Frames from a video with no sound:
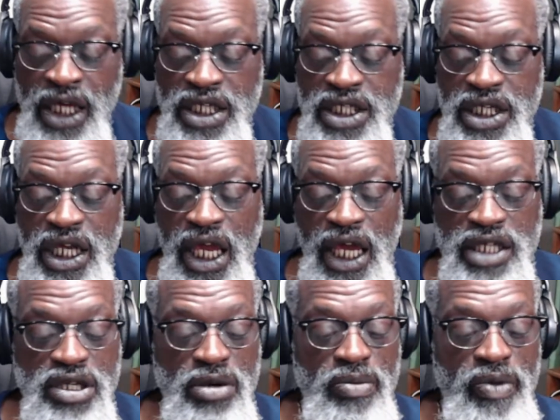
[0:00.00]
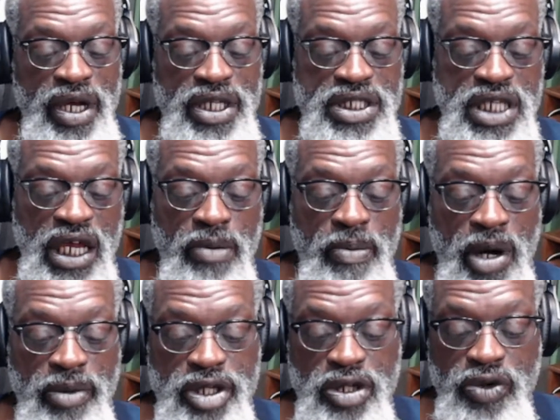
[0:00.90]
Jenny Gaines, Herman Brown II,
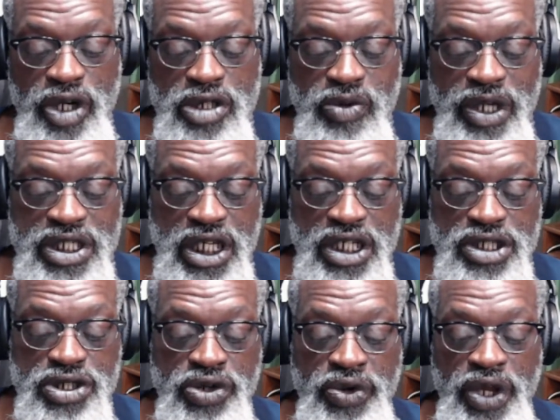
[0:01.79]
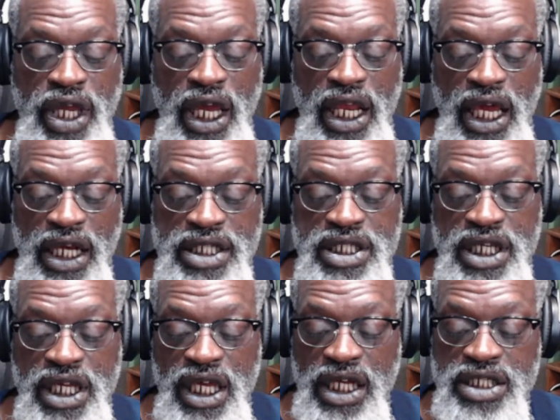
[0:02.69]
Barbara Two-H, Wash Ellis Jr., Katie Ellis,
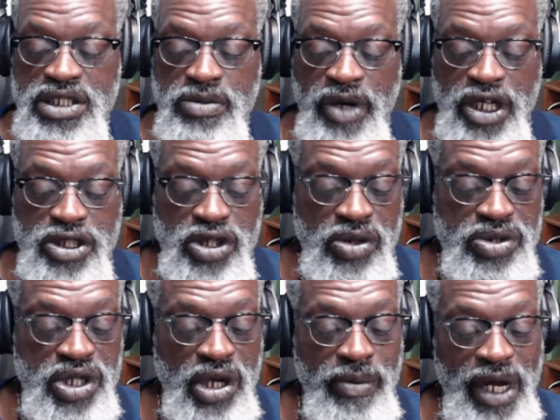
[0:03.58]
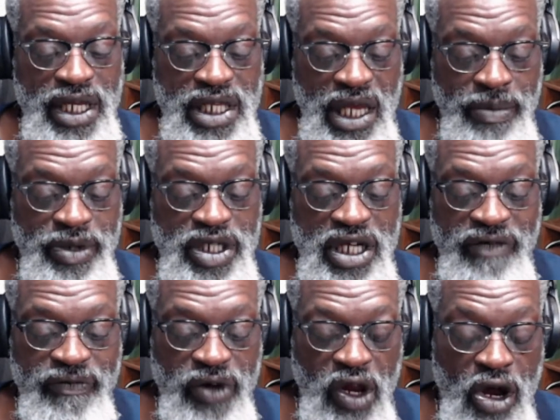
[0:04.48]
Nikki Ellis, Jamon Jones, Jeremiah Tappan,
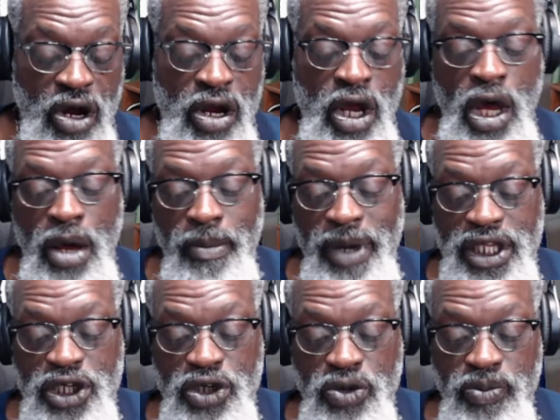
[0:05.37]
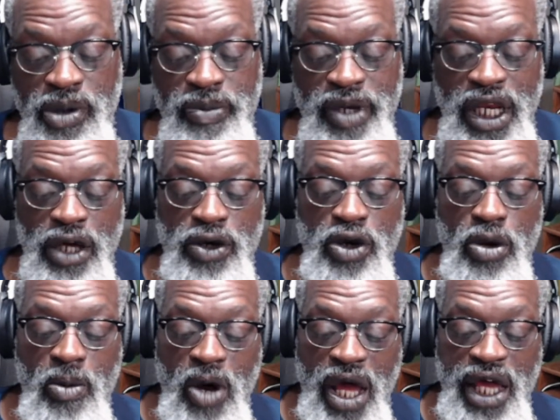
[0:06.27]
John Flar, Montague Pimenel,
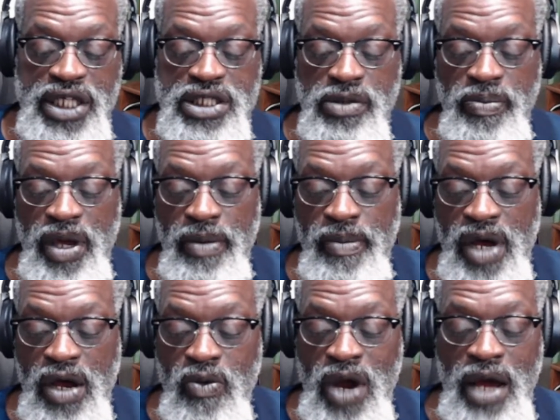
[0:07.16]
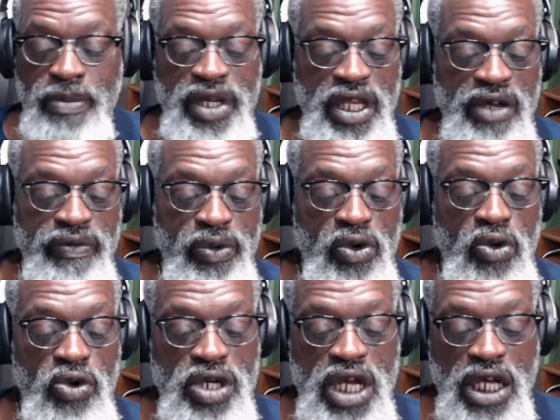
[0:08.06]
Normal X, Pet Ma Robin, Lee
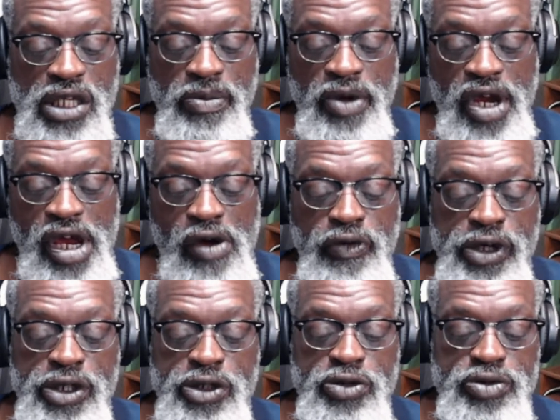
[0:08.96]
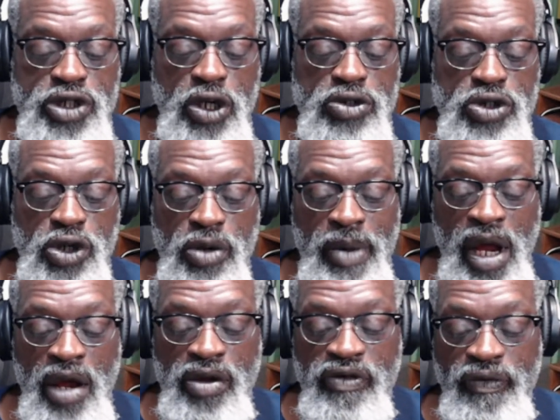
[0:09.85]
Kapoor, Dr. Marion Williams, Kojo
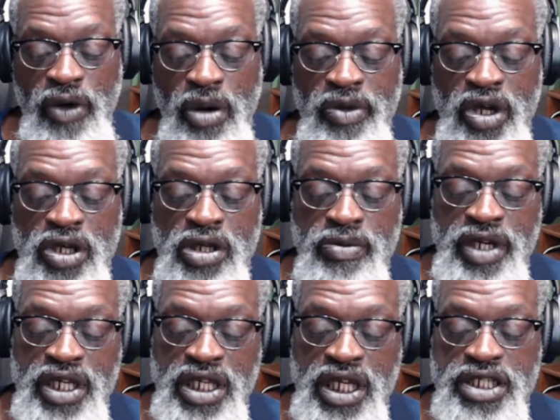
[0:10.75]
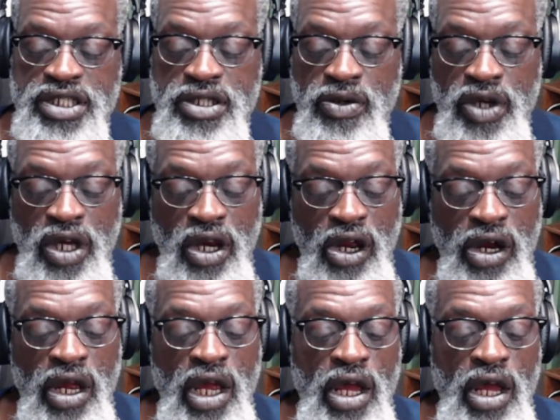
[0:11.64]
Kamau, the farmer, Elder Millie Dixon, Tony Clark,